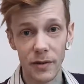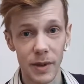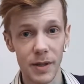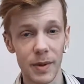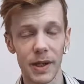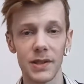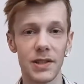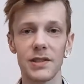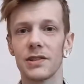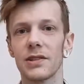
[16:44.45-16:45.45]
me because
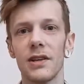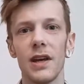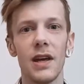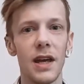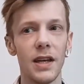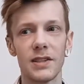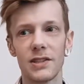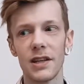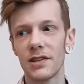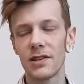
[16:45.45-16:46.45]
it's
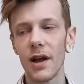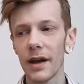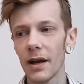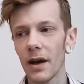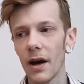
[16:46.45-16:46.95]
it's it's like